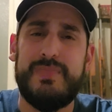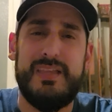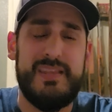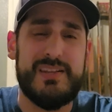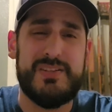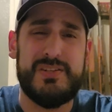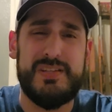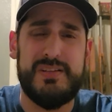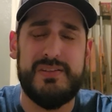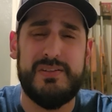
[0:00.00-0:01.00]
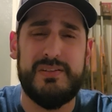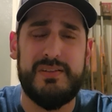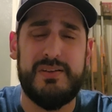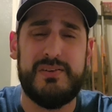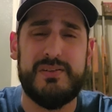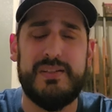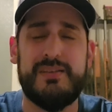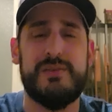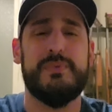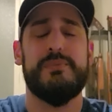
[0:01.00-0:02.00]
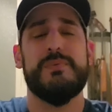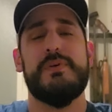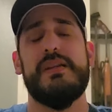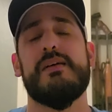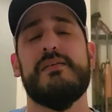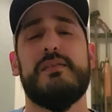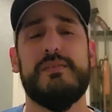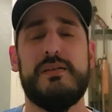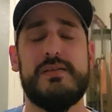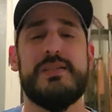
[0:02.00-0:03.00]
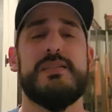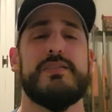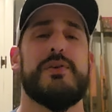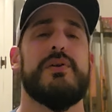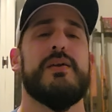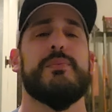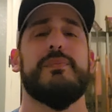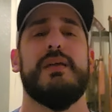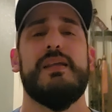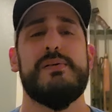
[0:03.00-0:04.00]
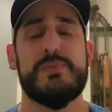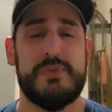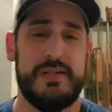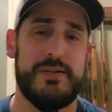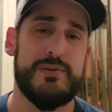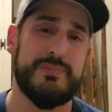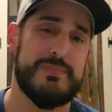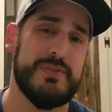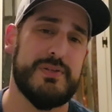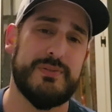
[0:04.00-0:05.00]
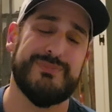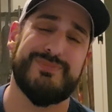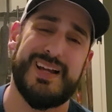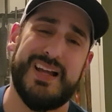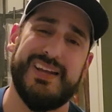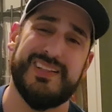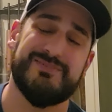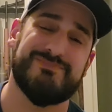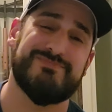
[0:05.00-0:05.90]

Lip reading: And then I started seeing all the art that Kirkman was putting out on his Instagram, and that was pretty dope. So I got it.